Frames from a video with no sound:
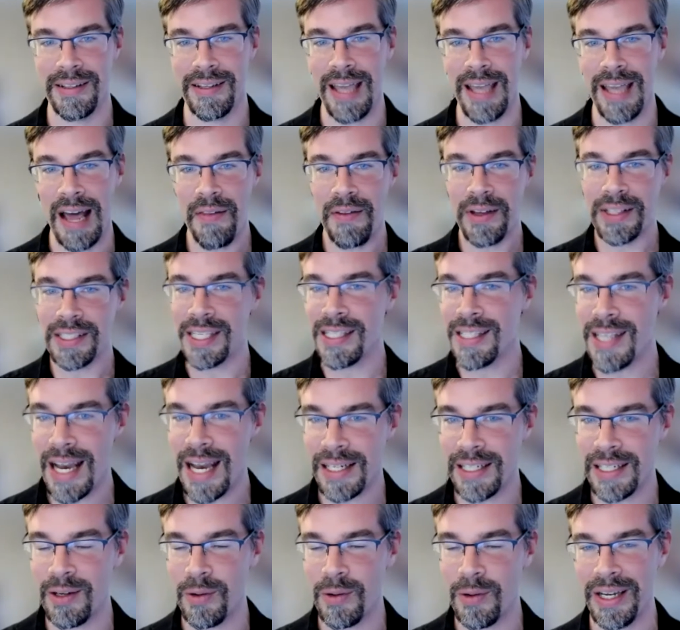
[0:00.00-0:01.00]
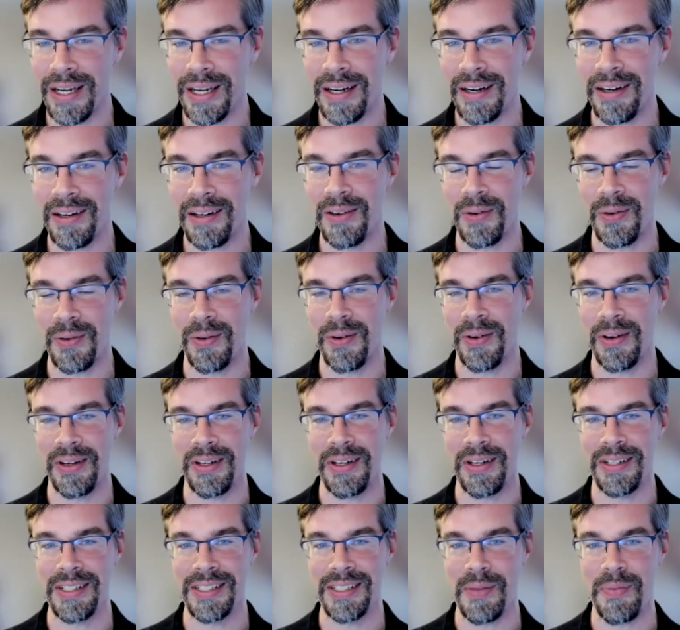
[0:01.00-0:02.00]
galaxies acting weird, or
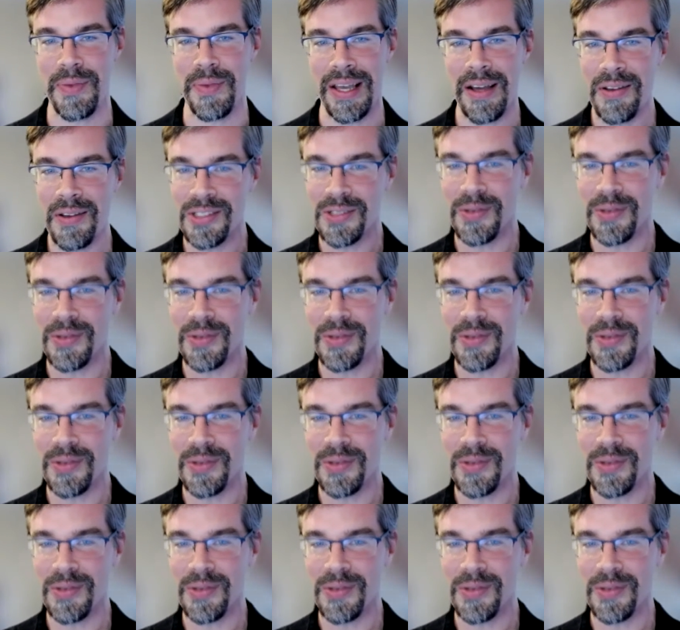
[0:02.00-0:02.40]
something else